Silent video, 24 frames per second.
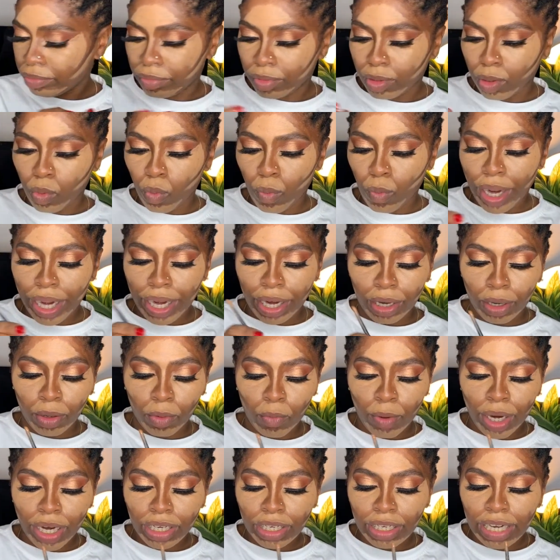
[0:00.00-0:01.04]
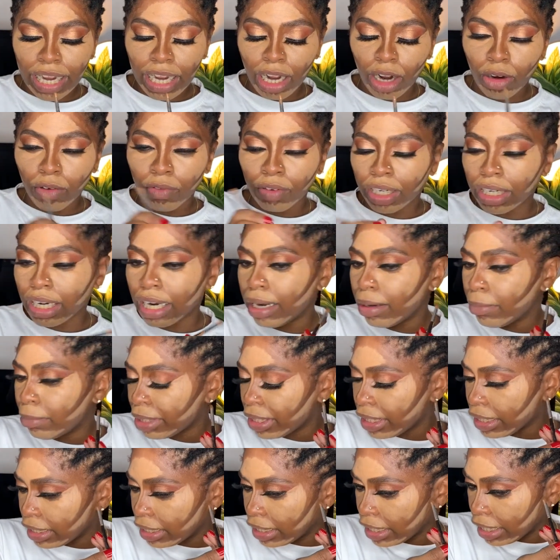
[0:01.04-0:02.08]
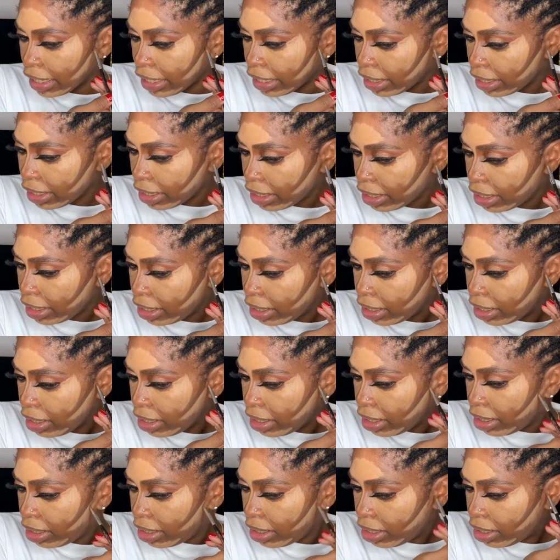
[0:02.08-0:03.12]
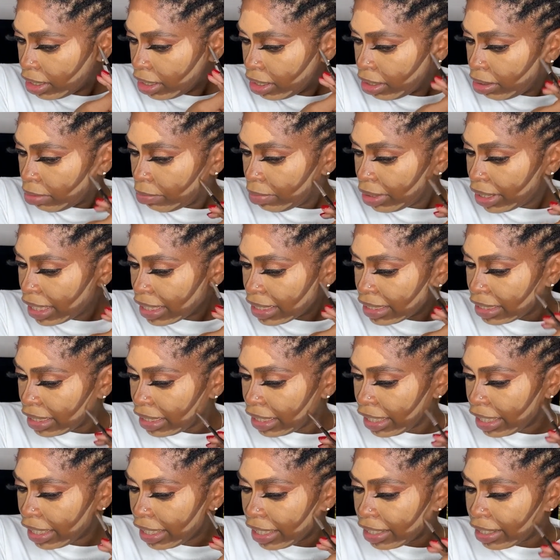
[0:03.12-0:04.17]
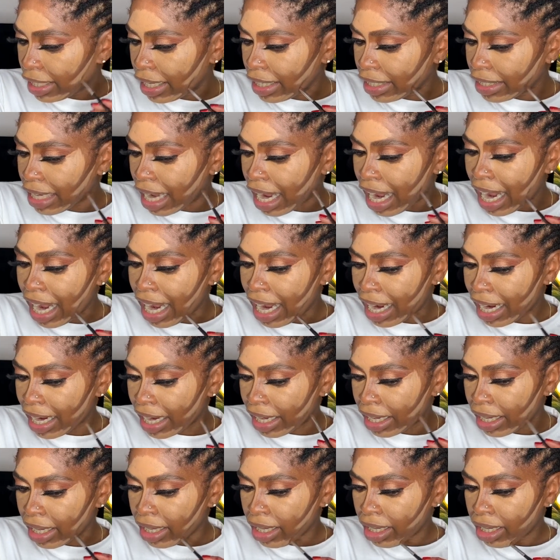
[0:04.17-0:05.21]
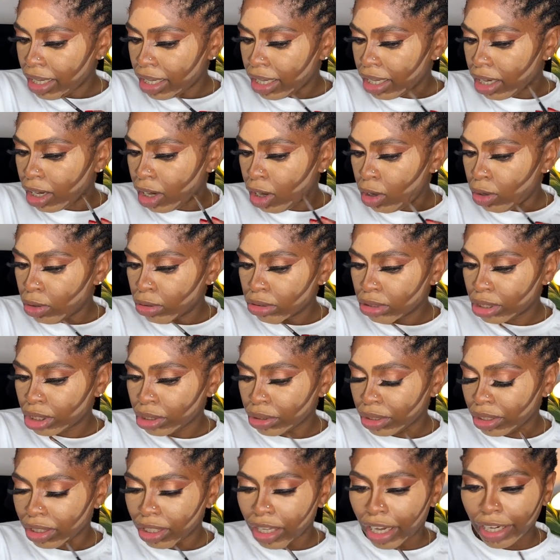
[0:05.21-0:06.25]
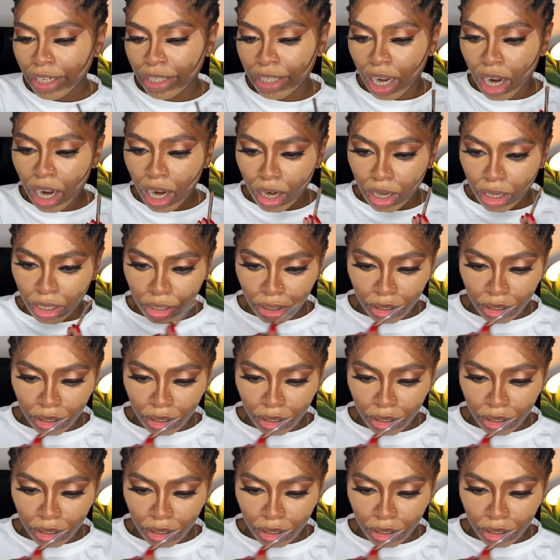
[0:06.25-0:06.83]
Where did they overcome anything? Because in the end, they died on the street like dogs.